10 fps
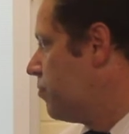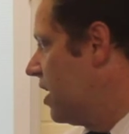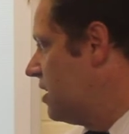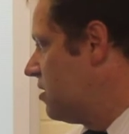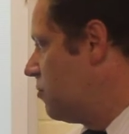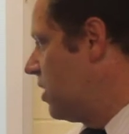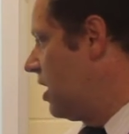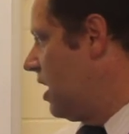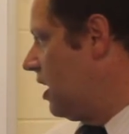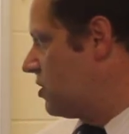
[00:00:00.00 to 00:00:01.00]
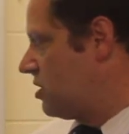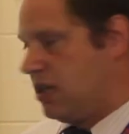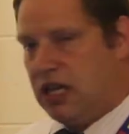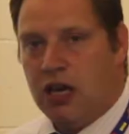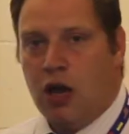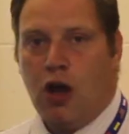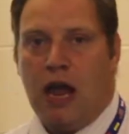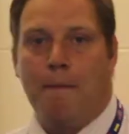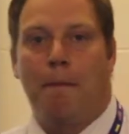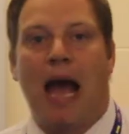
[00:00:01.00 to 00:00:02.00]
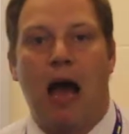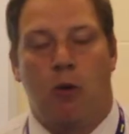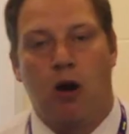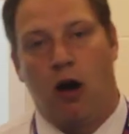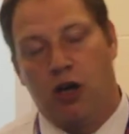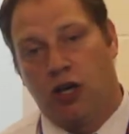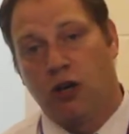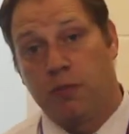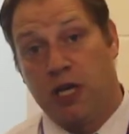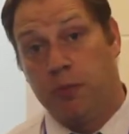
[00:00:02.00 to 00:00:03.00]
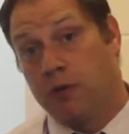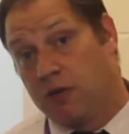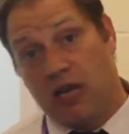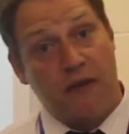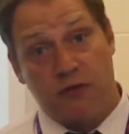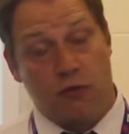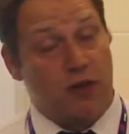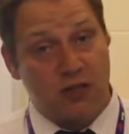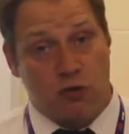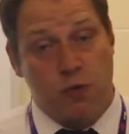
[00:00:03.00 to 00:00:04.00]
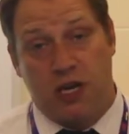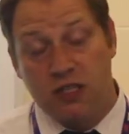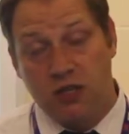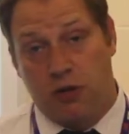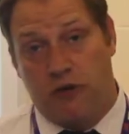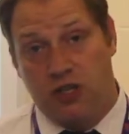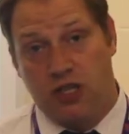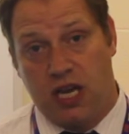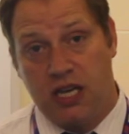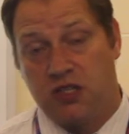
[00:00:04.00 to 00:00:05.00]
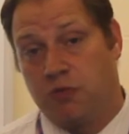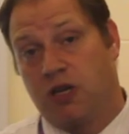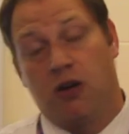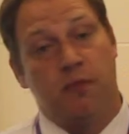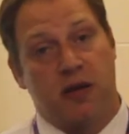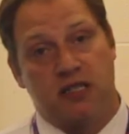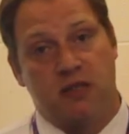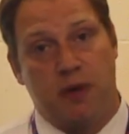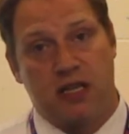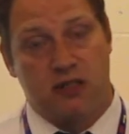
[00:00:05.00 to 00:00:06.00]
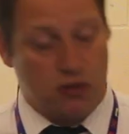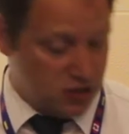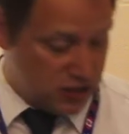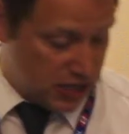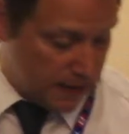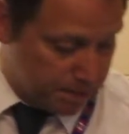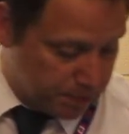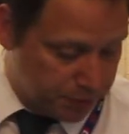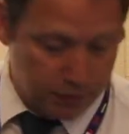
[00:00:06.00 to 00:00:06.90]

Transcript: is that we can actually empower our young people. After all, that's what we can do with our education. We can only pass this baton on to them.